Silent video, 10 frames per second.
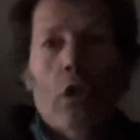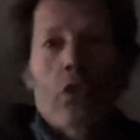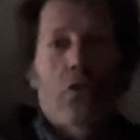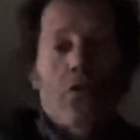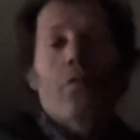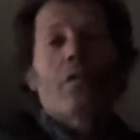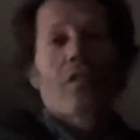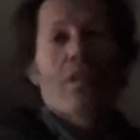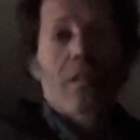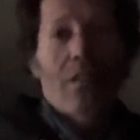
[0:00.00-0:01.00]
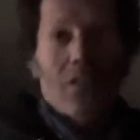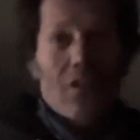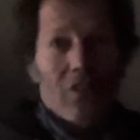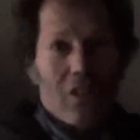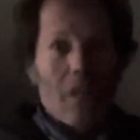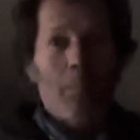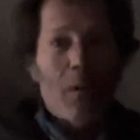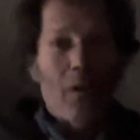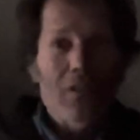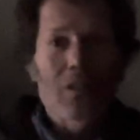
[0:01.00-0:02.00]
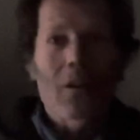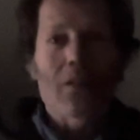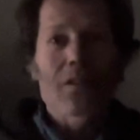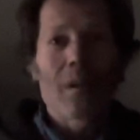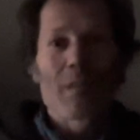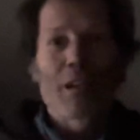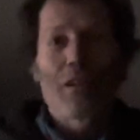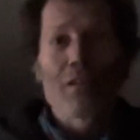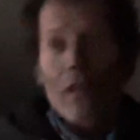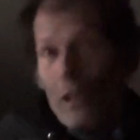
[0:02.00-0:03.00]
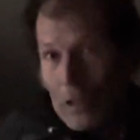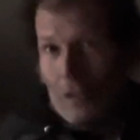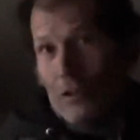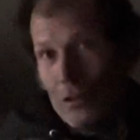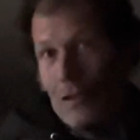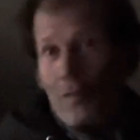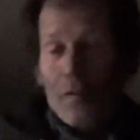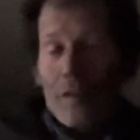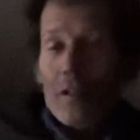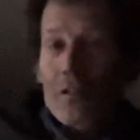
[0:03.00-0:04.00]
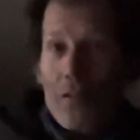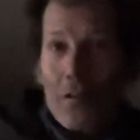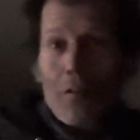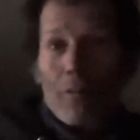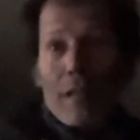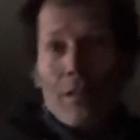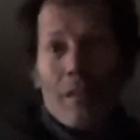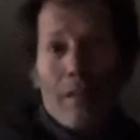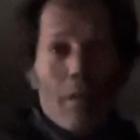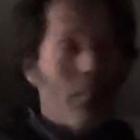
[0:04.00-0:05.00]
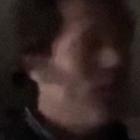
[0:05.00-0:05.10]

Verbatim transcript: as soon as the zipper starts coming down, just fucking turn away and leave.